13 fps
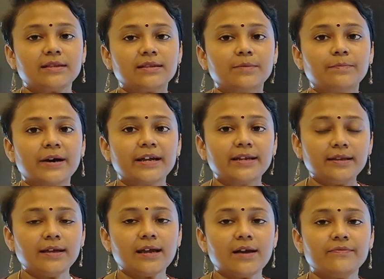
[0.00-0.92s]
the
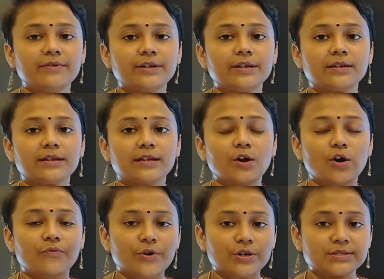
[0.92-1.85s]
binding affinity
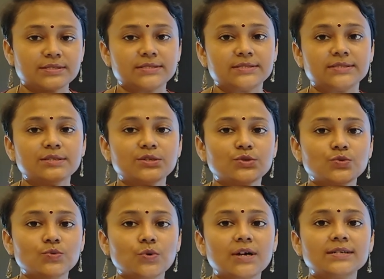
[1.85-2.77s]
of oxygen
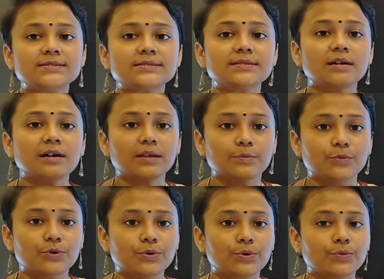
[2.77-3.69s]
towards the
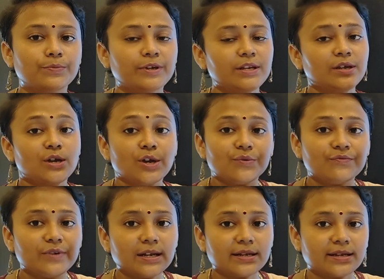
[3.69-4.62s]
hemoglobin
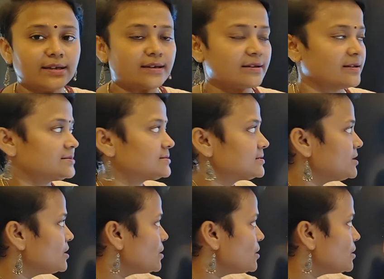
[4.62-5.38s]
will decrease.